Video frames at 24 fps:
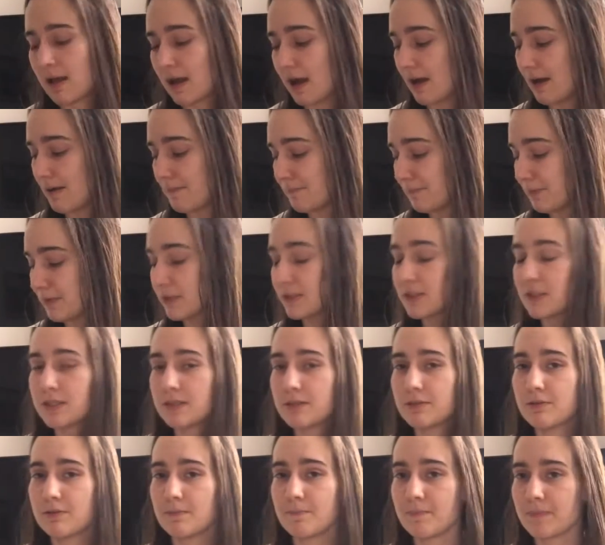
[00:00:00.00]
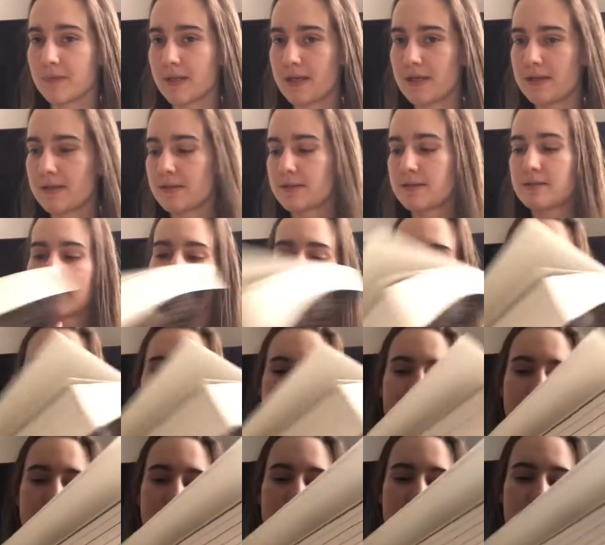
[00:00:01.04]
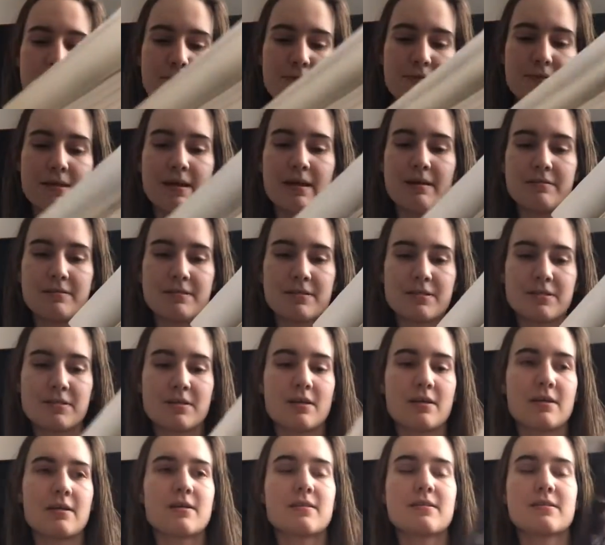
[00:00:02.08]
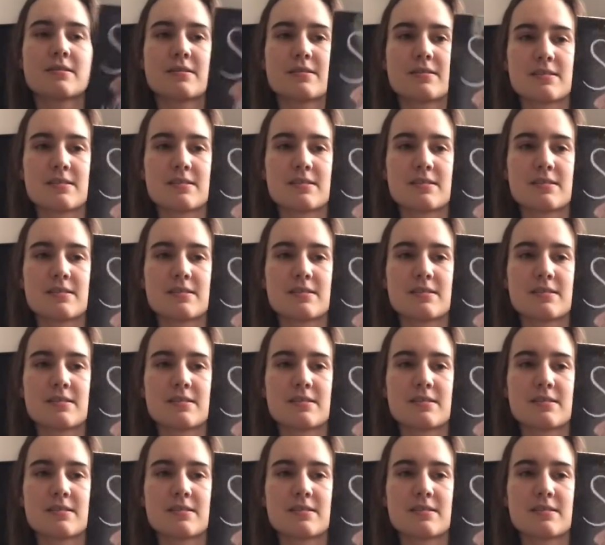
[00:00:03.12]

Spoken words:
Book 2 is Sky Without Stars,